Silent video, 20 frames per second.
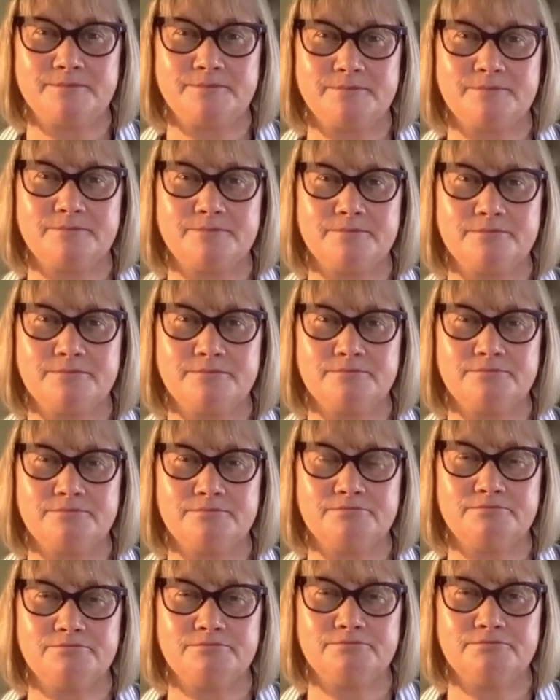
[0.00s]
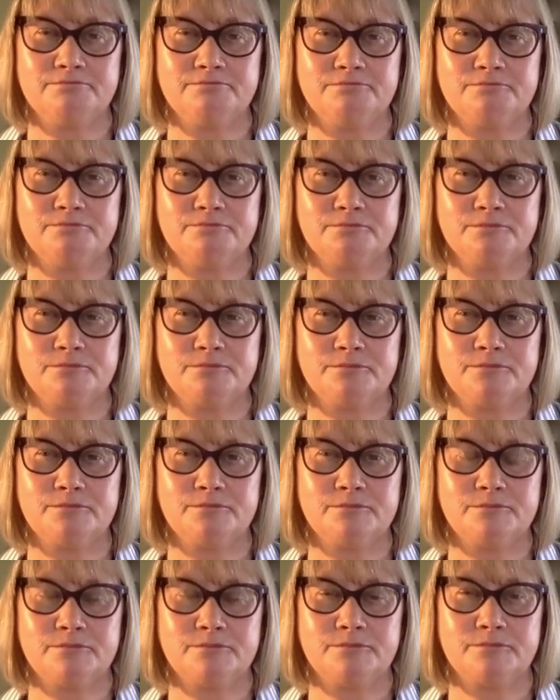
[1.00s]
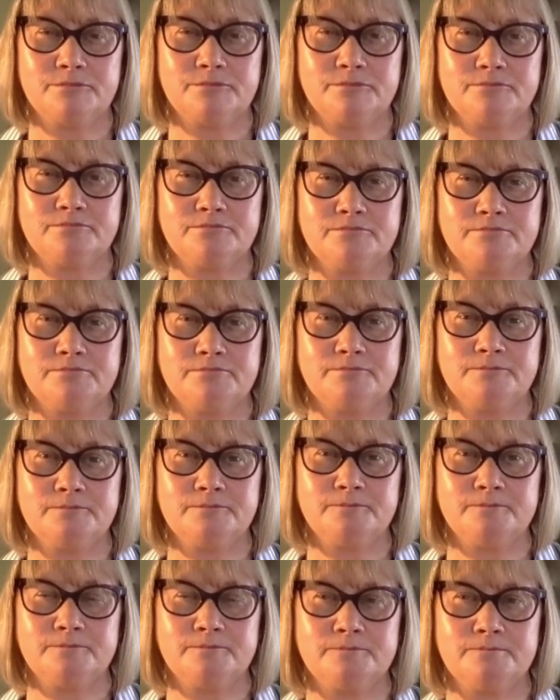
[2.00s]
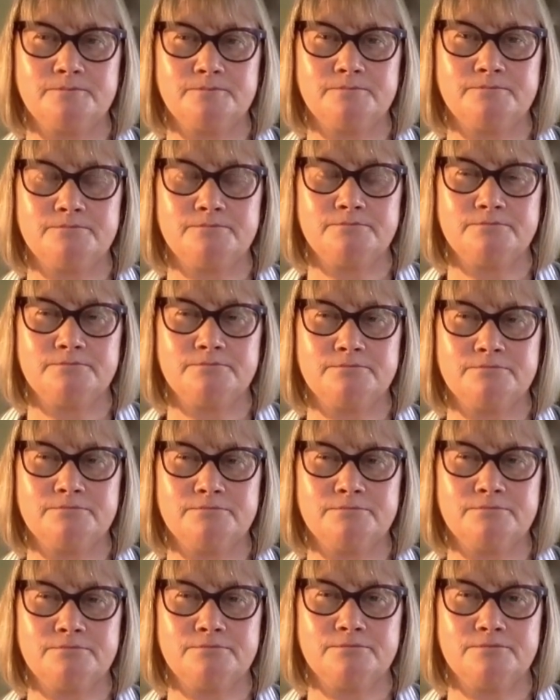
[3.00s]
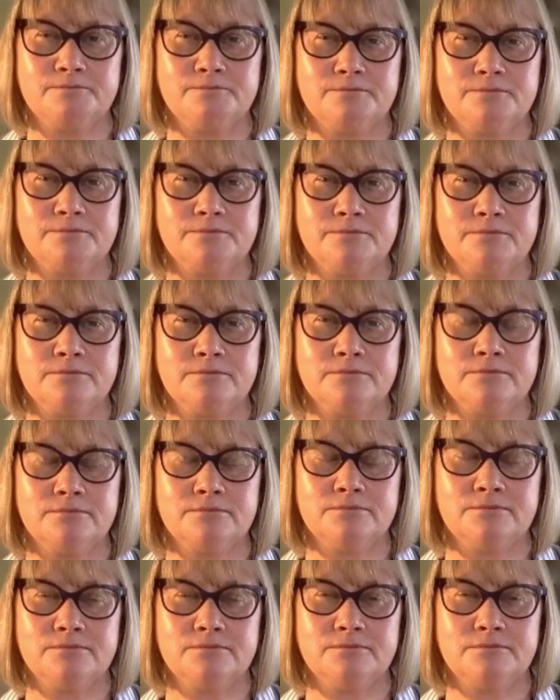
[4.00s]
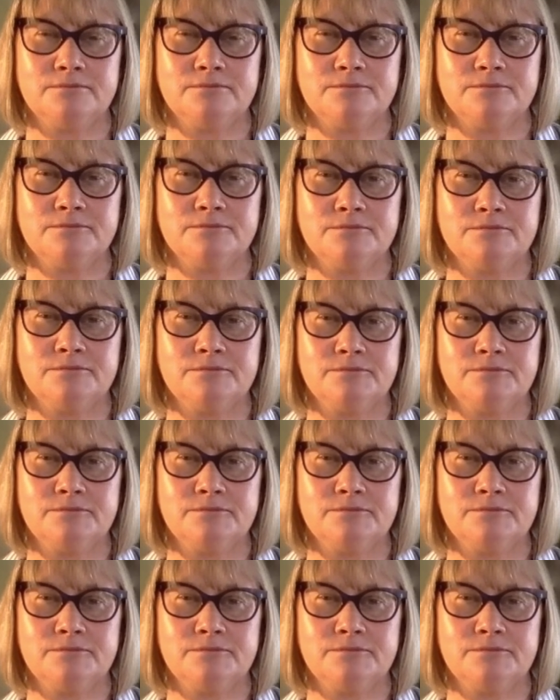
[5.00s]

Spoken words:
The person shown says nothing.